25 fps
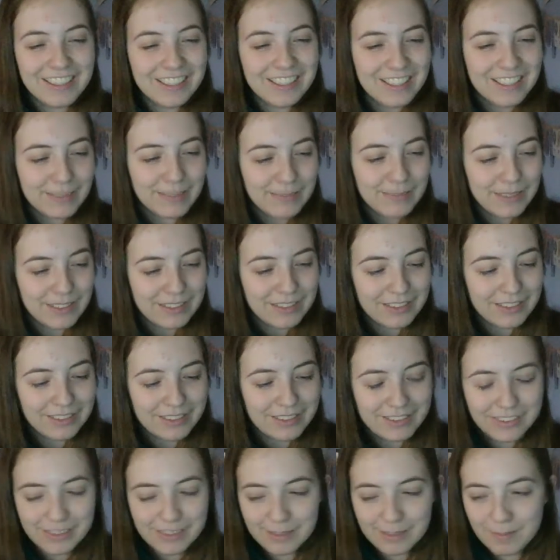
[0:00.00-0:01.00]
oh my
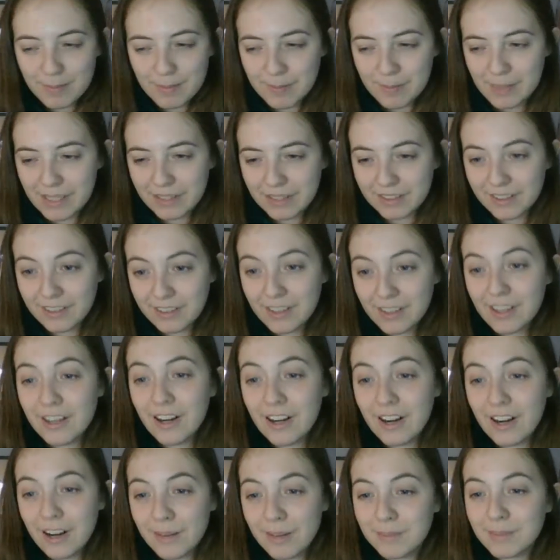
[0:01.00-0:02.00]
god, I'm a mess.
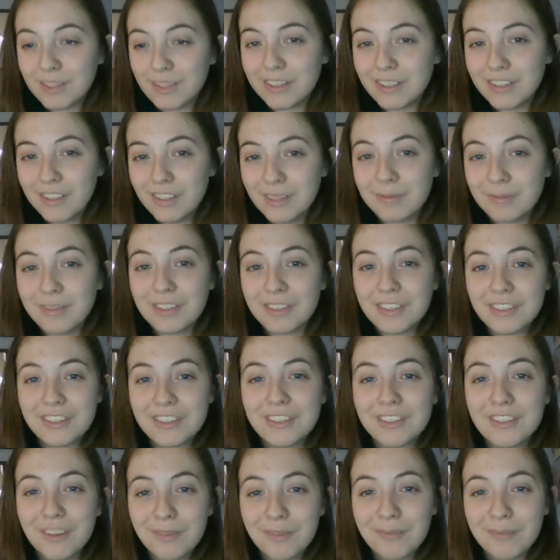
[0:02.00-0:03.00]
I'm gonna
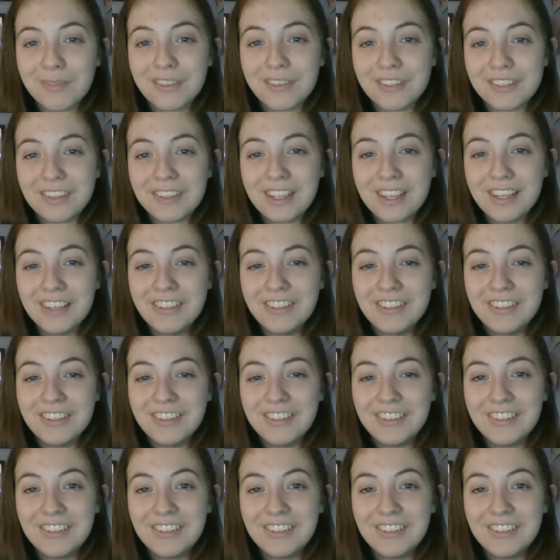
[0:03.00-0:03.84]
stop this now.